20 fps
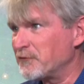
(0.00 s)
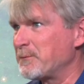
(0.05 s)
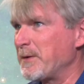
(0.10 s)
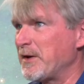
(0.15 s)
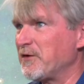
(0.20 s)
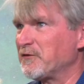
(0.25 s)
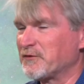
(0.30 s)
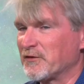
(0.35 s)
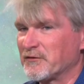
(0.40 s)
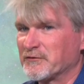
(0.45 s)

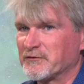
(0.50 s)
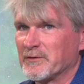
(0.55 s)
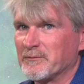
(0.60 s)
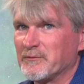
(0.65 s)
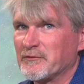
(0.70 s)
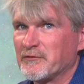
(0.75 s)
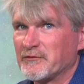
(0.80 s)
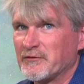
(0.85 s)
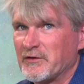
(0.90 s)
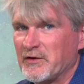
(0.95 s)
Space
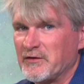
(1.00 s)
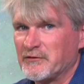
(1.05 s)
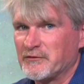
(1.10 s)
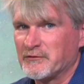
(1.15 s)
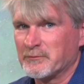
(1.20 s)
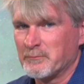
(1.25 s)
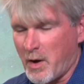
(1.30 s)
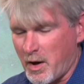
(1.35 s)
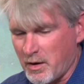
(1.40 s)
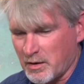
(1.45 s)
Systems is a
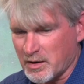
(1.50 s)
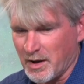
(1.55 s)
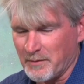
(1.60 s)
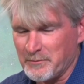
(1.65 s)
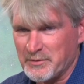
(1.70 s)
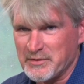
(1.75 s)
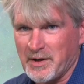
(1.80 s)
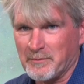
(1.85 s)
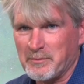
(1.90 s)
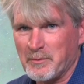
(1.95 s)
small
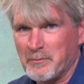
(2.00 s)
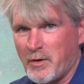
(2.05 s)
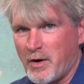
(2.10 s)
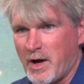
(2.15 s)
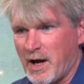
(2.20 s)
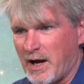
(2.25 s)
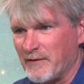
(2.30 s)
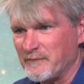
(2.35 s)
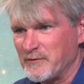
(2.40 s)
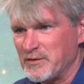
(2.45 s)
company up in
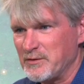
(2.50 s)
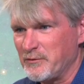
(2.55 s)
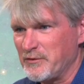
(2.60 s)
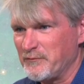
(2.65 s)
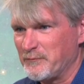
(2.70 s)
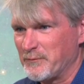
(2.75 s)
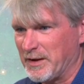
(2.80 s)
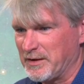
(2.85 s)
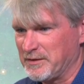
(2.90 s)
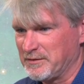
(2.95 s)
Mojave.
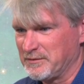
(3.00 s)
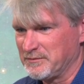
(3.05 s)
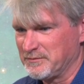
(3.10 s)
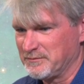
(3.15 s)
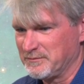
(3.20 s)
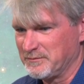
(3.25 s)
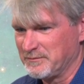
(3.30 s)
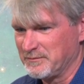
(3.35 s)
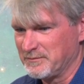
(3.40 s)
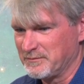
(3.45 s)
We've
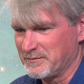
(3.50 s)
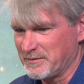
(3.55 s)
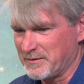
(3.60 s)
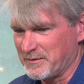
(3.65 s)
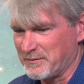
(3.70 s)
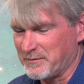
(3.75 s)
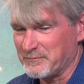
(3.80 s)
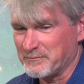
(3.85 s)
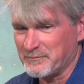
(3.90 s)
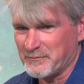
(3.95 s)
been, you
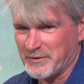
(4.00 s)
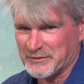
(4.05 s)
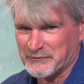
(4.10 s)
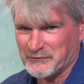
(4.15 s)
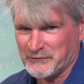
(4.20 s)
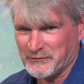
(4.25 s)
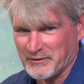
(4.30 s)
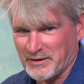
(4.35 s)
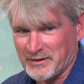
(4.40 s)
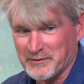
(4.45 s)
know,
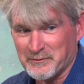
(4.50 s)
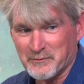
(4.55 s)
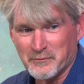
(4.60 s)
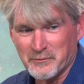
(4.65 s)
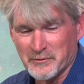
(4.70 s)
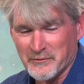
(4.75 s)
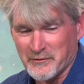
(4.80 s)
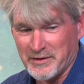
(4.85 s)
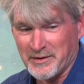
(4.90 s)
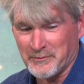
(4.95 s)
like to say,
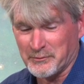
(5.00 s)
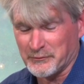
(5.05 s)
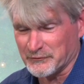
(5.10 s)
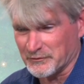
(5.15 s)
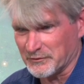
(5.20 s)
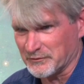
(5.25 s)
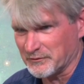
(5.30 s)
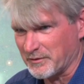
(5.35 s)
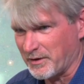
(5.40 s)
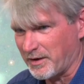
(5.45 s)
we're the
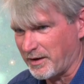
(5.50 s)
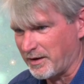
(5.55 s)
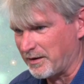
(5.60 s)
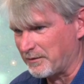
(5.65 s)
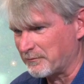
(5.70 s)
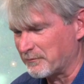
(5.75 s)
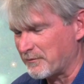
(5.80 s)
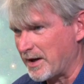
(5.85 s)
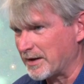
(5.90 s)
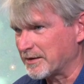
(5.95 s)
hipster
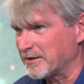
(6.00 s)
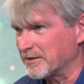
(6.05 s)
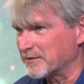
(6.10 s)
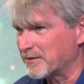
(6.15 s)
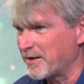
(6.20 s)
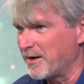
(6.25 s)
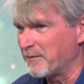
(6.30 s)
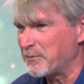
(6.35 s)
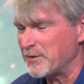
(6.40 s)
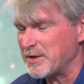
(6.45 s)
uh,
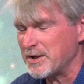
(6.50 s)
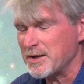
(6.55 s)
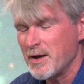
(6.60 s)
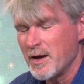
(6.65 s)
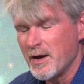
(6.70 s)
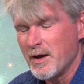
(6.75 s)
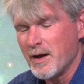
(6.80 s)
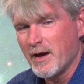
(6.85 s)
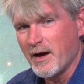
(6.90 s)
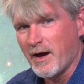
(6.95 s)
rocket company.
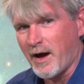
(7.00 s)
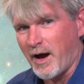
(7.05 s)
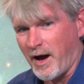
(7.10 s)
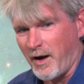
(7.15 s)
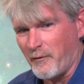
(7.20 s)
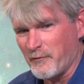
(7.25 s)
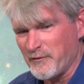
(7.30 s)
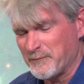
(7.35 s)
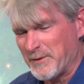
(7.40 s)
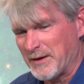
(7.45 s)

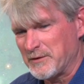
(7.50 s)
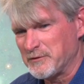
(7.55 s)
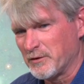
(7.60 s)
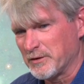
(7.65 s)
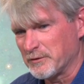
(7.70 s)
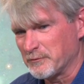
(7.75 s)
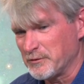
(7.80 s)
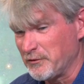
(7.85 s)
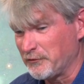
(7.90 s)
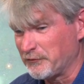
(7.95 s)
uh, we've been
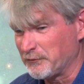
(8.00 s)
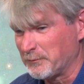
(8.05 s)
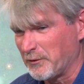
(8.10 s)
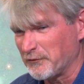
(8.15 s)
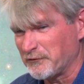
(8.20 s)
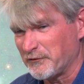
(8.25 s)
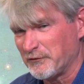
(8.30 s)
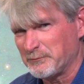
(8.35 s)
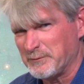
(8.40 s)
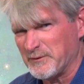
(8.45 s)
doing
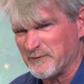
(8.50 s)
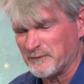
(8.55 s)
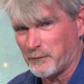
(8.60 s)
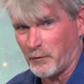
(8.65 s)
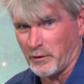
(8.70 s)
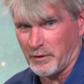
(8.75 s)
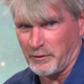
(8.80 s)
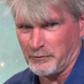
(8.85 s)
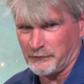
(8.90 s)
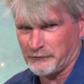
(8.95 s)
reusable since
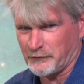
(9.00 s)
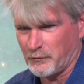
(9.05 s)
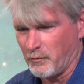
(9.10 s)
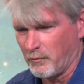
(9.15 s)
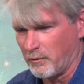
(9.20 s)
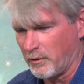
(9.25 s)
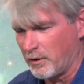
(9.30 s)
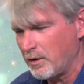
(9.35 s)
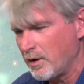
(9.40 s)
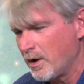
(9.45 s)
before it was
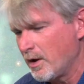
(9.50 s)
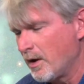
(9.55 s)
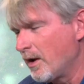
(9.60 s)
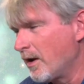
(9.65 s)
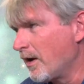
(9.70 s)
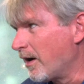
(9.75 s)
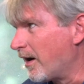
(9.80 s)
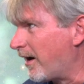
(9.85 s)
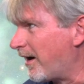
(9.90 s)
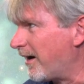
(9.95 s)
cool.
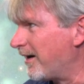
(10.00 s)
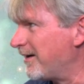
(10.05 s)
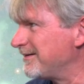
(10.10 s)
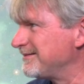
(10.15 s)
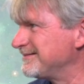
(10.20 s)
Uh,